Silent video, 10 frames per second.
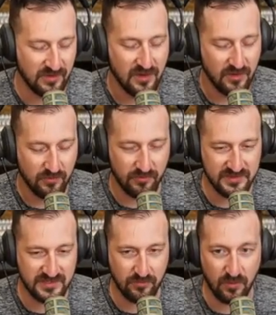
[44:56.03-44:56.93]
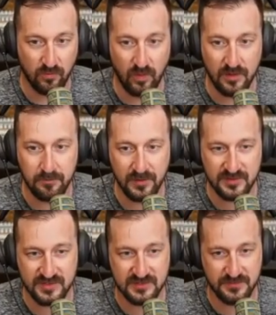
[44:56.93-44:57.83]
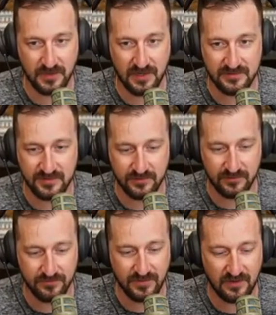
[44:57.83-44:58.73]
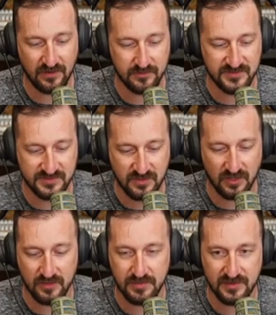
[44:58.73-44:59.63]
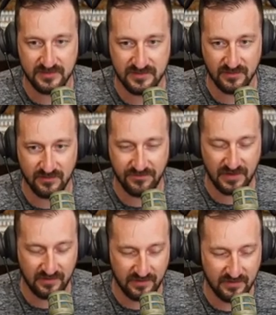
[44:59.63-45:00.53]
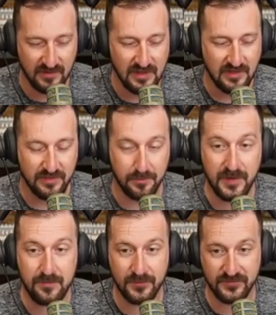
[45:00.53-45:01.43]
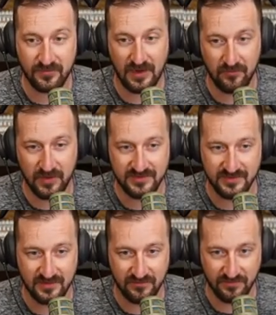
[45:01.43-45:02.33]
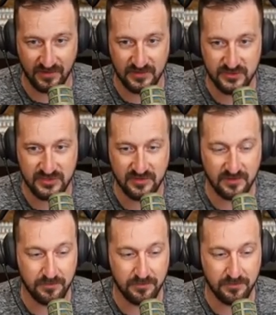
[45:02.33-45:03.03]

When we say, well, one person's right to firearms is gone because they're a felon, the people's right wasn't infringed.